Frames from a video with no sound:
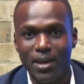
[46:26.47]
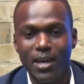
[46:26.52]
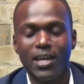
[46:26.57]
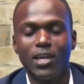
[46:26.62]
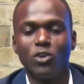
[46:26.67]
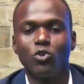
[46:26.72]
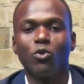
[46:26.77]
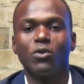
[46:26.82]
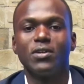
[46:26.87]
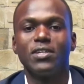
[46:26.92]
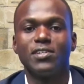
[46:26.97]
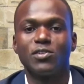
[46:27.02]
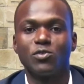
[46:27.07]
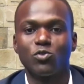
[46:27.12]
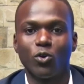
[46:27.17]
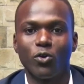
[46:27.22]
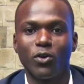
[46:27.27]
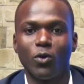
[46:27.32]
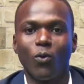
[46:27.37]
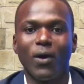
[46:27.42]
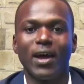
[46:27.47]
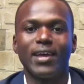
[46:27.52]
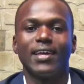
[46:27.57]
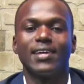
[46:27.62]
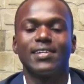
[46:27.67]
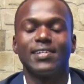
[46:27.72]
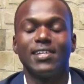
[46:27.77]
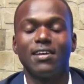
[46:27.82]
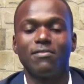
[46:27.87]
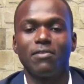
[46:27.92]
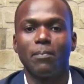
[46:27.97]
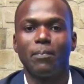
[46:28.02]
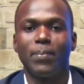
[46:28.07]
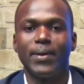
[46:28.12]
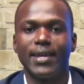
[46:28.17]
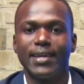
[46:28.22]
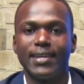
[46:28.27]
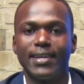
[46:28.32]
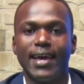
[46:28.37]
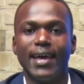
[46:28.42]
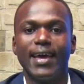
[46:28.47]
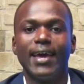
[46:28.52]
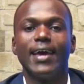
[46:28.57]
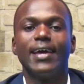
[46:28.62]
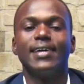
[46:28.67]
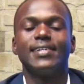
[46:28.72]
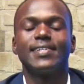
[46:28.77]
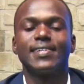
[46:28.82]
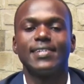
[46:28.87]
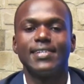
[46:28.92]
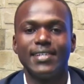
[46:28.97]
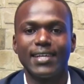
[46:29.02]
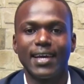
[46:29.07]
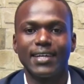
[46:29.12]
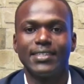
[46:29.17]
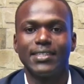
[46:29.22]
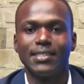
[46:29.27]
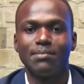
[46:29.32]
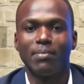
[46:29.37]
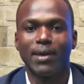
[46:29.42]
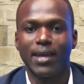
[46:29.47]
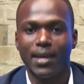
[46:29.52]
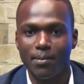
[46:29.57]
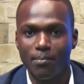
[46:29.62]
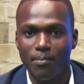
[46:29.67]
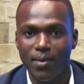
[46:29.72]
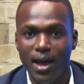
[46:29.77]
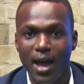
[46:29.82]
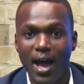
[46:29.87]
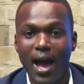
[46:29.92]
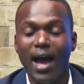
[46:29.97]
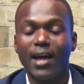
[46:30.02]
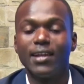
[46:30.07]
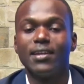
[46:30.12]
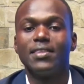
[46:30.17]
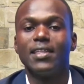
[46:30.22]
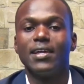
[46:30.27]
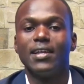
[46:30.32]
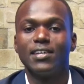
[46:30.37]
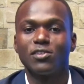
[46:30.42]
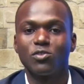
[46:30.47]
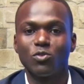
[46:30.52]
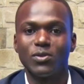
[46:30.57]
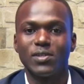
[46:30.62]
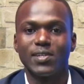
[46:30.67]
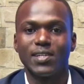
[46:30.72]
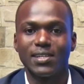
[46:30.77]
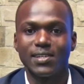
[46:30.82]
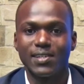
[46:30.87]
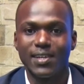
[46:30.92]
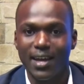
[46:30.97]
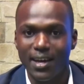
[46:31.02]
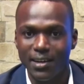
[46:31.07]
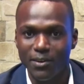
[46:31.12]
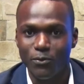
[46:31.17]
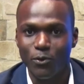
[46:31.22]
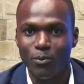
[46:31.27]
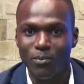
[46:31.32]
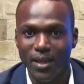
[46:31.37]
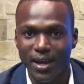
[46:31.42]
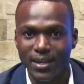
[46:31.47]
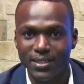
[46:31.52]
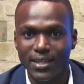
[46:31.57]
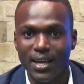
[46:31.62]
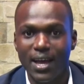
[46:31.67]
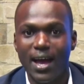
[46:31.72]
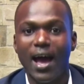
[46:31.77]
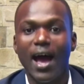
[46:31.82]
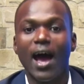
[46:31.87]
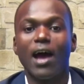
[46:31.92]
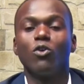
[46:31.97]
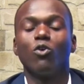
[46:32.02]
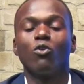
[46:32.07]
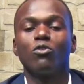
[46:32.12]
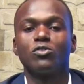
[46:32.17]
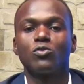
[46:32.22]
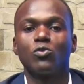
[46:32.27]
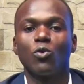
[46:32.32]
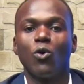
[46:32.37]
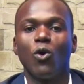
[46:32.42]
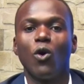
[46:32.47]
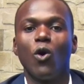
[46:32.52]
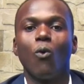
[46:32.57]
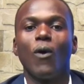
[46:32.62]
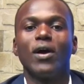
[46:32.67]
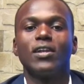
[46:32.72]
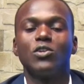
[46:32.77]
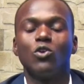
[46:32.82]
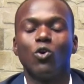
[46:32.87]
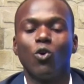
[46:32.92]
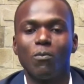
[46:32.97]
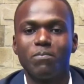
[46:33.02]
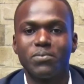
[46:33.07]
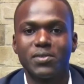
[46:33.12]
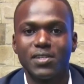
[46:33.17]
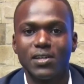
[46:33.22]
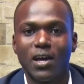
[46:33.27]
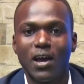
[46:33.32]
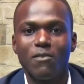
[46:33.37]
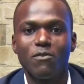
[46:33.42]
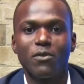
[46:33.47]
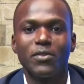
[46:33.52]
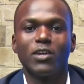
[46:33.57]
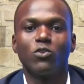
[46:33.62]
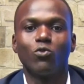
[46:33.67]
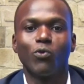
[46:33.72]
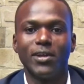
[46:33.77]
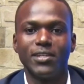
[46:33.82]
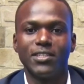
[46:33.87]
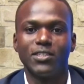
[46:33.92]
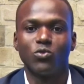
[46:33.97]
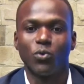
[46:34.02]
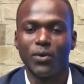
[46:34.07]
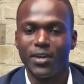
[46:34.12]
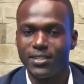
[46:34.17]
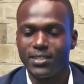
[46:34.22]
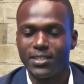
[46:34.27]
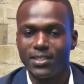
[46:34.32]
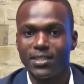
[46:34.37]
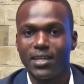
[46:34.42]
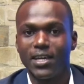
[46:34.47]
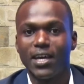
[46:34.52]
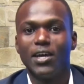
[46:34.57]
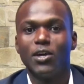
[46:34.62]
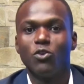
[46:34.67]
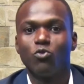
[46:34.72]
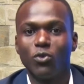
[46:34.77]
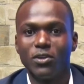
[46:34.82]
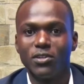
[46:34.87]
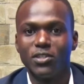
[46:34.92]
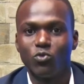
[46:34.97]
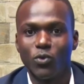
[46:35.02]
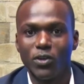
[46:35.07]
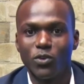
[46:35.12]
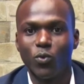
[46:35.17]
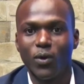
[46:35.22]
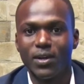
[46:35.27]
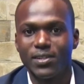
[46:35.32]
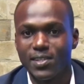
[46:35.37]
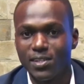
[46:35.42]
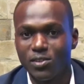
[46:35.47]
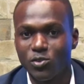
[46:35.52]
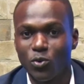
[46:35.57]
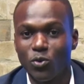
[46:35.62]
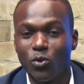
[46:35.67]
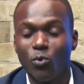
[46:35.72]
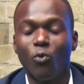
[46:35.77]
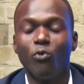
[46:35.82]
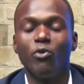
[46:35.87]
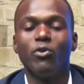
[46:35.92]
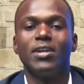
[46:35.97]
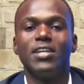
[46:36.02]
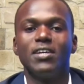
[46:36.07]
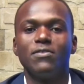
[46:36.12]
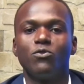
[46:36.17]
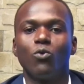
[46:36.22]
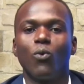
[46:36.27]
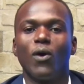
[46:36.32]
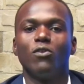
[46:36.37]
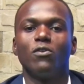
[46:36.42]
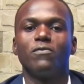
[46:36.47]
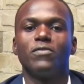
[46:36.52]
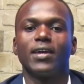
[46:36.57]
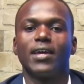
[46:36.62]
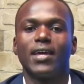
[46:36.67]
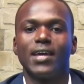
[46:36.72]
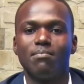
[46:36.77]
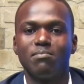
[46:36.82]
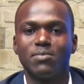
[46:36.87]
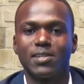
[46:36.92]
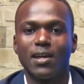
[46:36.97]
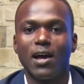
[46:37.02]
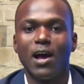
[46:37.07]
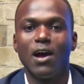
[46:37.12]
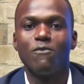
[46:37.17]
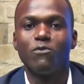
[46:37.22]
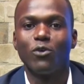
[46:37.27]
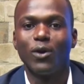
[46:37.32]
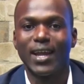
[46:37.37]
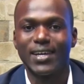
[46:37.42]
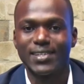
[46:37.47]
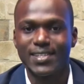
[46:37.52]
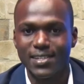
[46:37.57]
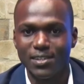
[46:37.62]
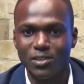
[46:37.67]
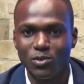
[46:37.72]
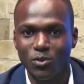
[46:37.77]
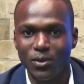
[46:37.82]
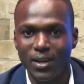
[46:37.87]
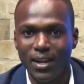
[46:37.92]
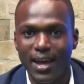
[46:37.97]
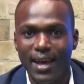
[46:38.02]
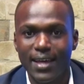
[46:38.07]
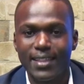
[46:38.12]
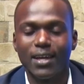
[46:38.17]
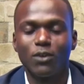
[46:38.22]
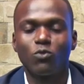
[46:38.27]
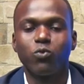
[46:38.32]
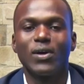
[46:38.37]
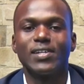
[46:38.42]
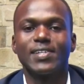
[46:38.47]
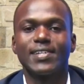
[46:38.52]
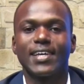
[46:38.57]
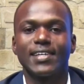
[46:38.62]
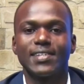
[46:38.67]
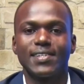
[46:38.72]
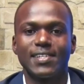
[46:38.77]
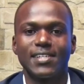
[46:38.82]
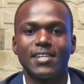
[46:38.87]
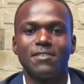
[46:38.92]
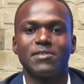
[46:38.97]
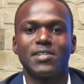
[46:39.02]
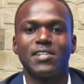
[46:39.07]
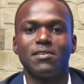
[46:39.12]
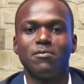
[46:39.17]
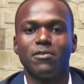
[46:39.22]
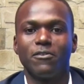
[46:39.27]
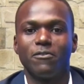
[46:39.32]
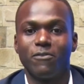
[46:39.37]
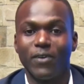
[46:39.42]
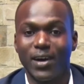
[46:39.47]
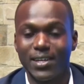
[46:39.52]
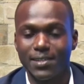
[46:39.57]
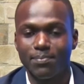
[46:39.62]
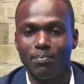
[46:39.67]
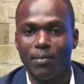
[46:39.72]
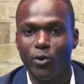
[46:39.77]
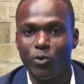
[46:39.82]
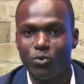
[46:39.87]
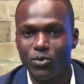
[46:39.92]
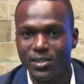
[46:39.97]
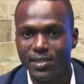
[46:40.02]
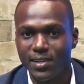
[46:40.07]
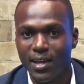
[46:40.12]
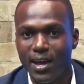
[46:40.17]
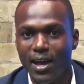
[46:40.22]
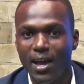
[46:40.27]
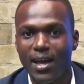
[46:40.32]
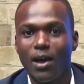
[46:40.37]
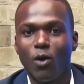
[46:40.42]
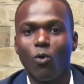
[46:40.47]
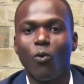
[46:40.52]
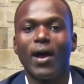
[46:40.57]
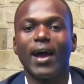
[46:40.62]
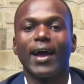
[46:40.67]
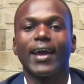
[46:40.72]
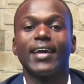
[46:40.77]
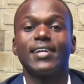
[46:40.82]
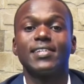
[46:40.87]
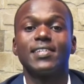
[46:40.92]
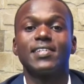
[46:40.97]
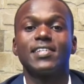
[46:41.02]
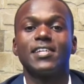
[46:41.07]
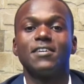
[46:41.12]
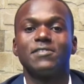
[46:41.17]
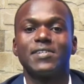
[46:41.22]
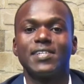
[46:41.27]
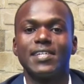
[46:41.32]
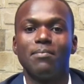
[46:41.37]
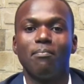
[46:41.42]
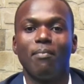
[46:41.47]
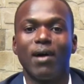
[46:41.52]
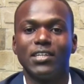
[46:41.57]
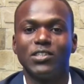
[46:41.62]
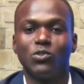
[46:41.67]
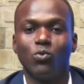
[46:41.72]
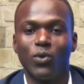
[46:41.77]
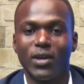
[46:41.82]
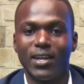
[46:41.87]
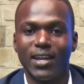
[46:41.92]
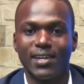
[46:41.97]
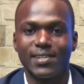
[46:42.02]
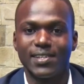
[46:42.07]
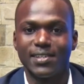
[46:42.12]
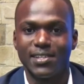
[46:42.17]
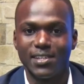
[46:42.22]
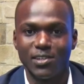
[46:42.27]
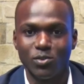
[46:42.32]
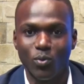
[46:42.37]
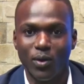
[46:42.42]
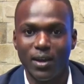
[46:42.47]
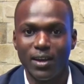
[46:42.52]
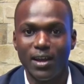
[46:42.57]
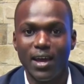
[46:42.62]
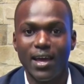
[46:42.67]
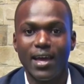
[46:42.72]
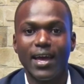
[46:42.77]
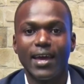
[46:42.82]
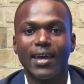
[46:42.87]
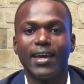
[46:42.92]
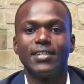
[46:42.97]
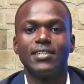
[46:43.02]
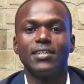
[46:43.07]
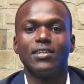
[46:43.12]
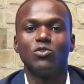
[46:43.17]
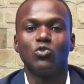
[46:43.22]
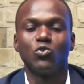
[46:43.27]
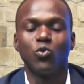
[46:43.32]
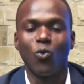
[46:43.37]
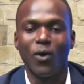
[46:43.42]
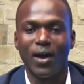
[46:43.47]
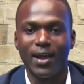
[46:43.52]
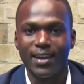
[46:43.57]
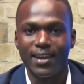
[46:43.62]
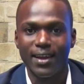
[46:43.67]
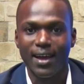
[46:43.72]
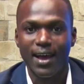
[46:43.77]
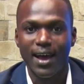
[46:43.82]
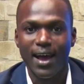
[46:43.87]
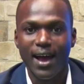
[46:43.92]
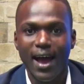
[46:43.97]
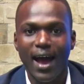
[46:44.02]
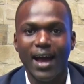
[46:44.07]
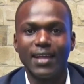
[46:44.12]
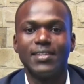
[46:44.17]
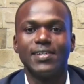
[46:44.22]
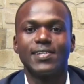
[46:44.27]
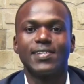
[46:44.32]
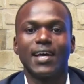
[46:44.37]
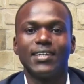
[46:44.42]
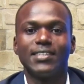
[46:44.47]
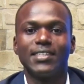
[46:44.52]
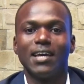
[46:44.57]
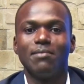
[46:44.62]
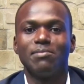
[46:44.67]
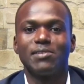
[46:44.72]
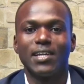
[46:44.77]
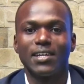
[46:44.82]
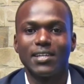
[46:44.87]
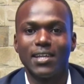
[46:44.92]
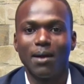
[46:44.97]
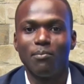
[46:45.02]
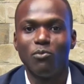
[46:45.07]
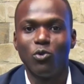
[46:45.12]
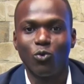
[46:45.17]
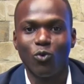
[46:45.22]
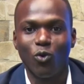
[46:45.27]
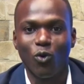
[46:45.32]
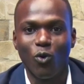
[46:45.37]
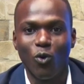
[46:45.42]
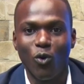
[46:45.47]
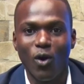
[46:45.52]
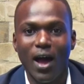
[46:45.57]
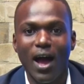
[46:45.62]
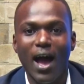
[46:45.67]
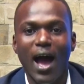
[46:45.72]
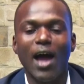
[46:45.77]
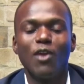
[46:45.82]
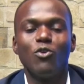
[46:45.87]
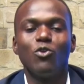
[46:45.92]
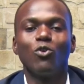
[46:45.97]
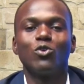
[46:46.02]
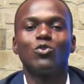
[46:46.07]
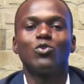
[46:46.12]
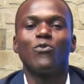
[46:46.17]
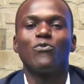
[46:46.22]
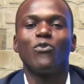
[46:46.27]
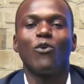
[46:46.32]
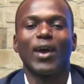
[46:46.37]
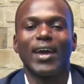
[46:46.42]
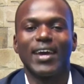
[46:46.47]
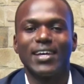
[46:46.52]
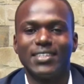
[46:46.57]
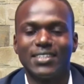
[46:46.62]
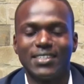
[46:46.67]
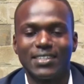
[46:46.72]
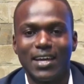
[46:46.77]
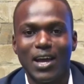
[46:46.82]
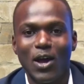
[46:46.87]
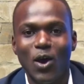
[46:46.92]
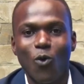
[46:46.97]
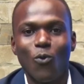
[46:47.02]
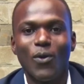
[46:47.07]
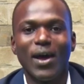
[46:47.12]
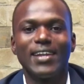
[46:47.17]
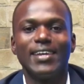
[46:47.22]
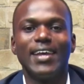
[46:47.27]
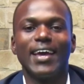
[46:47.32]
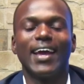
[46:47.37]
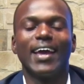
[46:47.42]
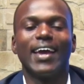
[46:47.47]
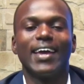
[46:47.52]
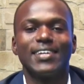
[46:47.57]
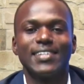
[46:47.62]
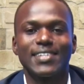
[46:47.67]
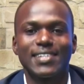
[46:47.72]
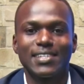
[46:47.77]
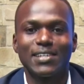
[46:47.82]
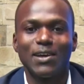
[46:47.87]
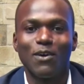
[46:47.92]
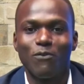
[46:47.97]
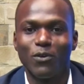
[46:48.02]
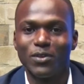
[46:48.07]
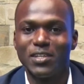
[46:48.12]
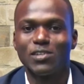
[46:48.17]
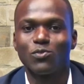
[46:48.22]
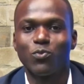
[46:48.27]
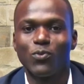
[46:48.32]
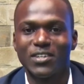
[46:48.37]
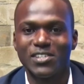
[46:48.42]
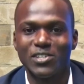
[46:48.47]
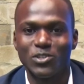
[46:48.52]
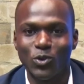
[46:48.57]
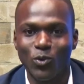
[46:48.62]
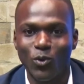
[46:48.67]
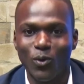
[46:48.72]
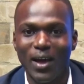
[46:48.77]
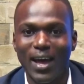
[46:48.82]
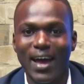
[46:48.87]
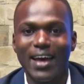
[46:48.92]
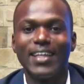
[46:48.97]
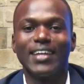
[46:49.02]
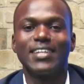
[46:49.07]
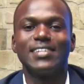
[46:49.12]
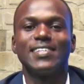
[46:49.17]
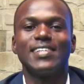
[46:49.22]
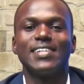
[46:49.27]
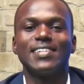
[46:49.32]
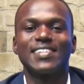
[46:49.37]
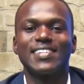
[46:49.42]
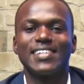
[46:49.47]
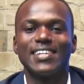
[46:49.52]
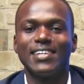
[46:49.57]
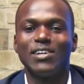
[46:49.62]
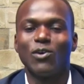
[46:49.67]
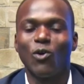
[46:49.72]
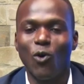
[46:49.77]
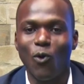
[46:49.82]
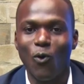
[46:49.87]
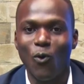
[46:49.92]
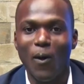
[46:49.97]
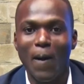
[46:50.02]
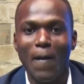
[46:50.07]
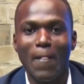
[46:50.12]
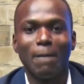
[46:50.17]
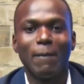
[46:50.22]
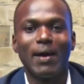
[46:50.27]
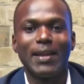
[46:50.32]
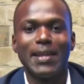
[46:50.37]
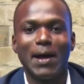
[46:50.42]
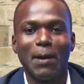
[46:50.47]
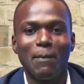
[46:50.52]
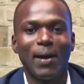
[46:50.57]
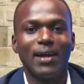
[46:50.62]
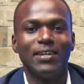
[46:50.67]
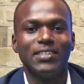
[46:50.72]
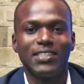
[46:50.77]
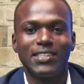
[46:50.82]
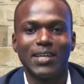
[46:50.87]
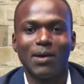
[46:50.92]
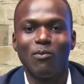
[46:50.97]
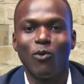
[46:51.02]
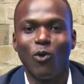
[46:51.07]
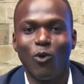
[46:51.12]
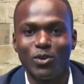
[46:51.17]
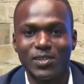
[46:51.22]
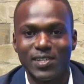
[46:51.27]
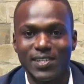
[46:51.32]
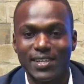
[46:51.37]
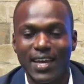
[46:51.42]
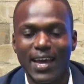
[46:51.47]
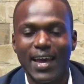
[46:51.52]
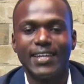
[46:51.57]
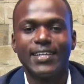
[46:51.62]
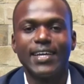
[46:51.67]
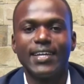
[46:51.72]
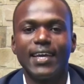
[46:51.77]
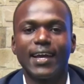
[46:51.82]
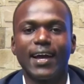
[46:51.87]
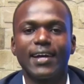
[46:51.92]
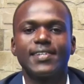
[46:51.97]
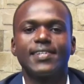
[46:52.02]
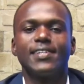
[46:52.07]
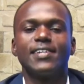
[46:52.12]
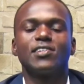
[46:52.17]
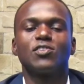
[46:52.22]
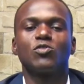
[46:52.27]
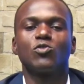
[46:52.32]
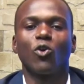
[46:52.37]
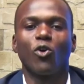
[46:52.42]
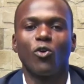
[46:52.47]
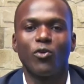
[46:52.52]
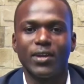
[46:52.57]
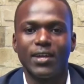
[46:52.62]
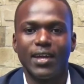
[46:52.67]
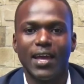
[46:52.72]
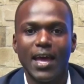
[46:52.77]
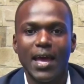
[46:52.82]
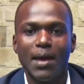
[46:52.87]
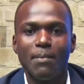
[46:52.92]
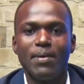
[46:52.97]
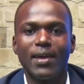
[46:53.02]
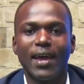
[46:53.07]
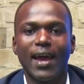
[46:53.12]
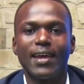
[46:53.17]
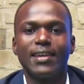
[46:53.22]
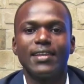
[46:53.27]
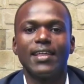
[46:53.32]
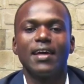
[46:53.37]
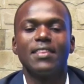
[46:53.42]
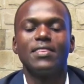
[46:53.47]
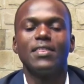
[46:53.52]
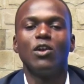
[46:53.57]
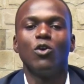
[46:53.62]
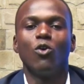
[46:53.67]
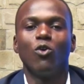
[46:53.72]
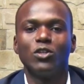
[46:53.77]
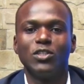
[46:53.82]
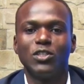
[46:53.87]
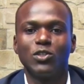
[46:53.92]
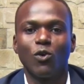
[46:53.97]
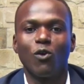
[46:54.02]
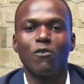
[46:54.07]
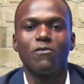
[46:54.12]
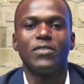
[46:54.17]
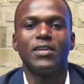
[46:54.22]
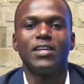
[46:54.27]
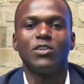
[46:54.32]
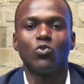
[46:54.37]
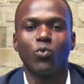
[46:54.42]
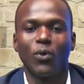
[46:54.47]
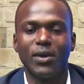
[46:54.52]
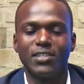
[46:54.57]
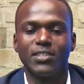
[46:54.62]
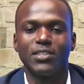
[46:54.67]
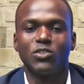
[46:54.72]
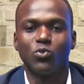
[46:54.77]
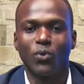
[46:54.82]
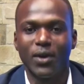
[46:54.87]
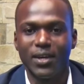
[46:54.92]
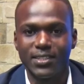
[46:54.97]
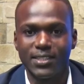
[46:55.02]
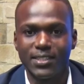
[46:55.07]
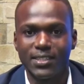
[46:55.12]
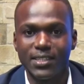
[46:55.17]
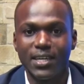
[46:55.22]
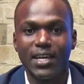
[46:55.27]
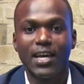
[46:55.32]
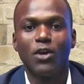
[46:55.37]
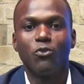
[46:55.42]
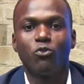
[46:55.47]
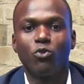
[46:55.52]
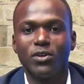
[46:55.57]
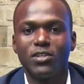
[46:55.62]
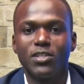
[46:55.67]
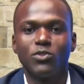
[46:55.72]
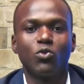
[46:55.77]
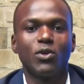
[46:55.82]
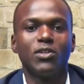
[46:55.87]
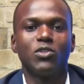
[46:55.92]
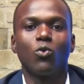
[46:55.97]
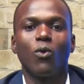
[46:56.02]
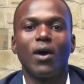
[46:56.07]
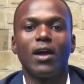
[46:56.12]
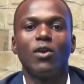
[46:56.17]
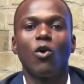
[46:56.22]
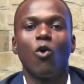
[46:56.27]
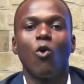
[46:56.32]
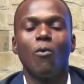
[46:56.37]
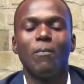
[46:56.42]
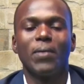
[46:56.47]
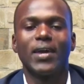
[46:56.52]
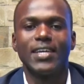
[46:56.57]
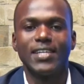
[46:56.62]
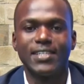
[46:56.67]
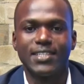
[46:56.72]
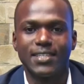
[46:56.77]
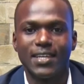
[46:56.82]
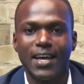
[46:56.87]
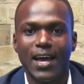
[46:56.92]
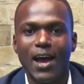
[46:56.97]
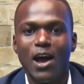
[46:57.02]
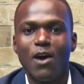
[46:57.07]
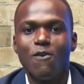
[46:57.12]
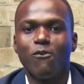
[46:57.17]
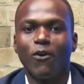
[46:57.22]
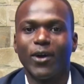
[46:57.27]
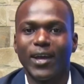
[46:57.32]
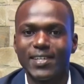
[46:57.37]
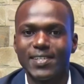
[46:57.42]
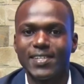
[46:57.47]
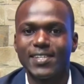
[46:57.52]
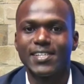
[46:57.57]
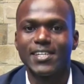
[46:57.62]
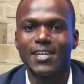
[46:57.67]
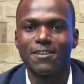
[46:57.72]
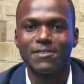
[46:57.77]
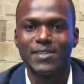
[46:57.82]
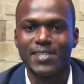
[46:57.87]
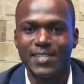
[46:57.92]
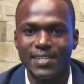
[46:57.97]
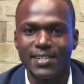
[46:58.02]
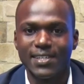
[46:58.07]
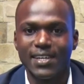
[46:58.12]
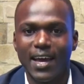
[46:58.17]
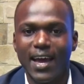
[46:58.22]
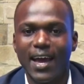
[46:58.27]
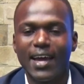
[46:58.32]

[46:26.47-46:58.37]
He told his story why he has never played a senior team game and the lessons he's learned from that, and also what he hopes for the 2020-2021 season. We relived one of the games for last season. That was KCCFC vs Maroons, where KCCFC emerged winners in this one, getting 2-1 at the Startime Stadium Lugogo. And not to forget, we had a guest for this week's show. That is the CEO, Madam Anisha Muhoozi, telling us the story behind the launch of the 2020-2021 home kit for KCCFC.